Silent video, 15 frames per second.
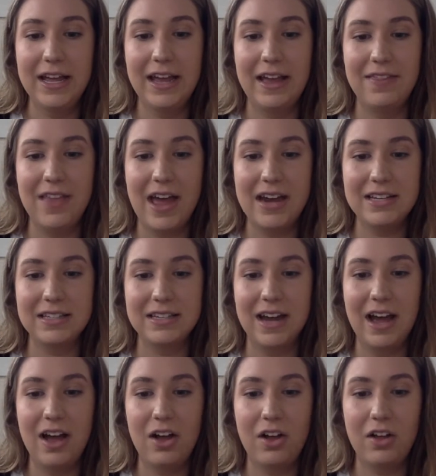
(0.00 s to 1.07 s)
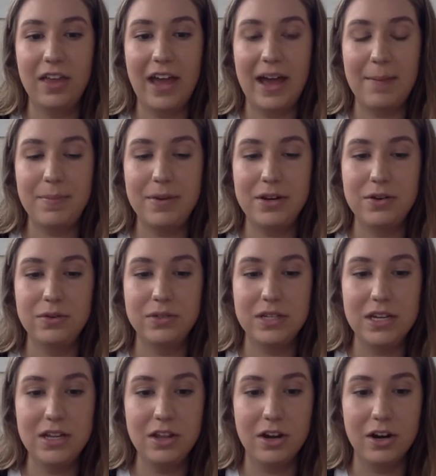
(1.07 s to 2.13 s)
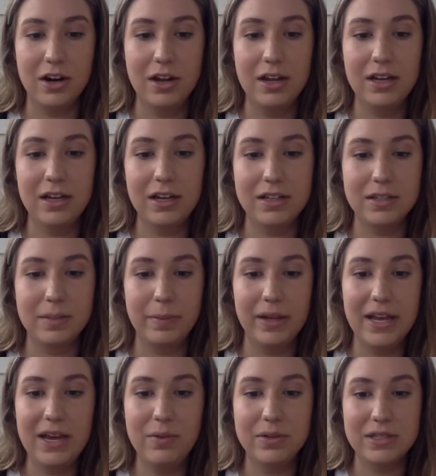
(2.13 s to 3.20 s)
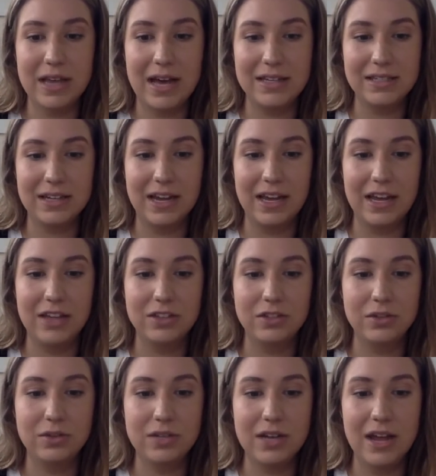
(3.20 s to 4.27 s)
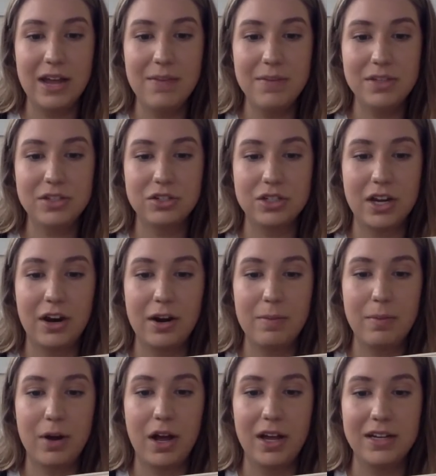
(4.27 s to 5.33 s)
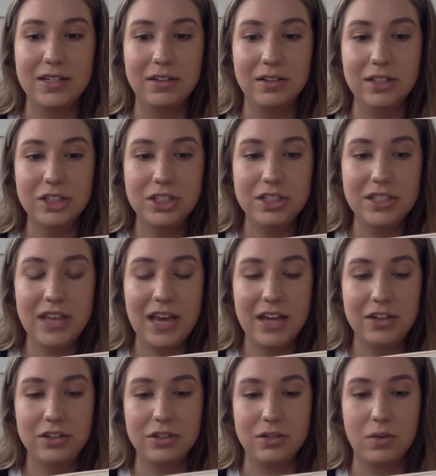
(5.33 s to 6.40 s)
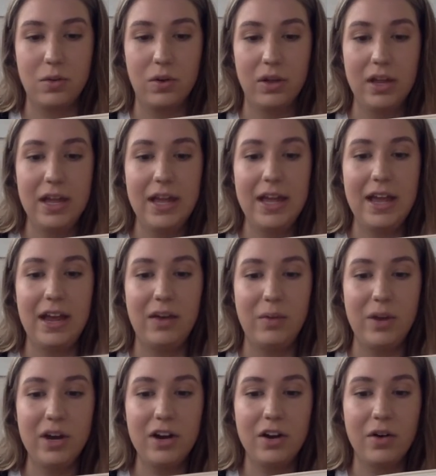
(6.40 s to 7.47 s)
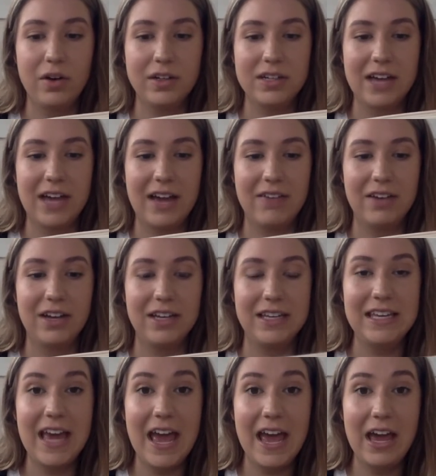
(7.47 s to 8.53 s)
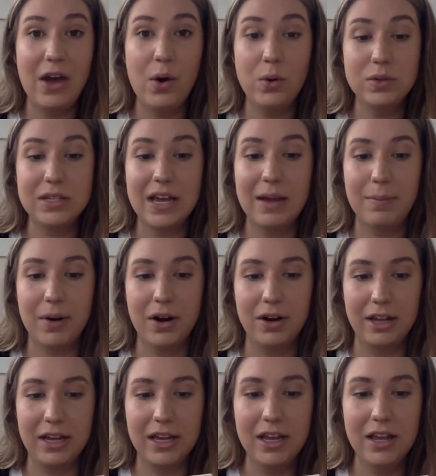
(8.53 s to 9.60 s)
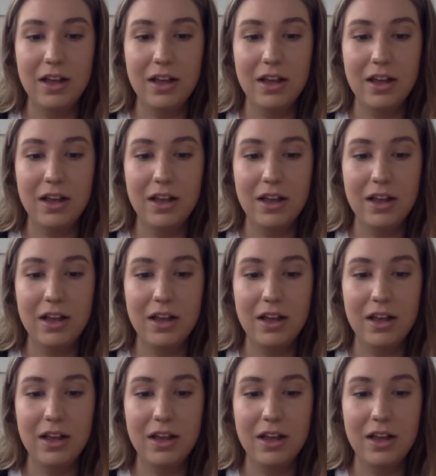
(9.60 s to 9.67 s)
And that is not all the happy news either, because the play was last night, and so today Mr. Scary brought a delicious cake to school, and we are going to have a Yay Jose party.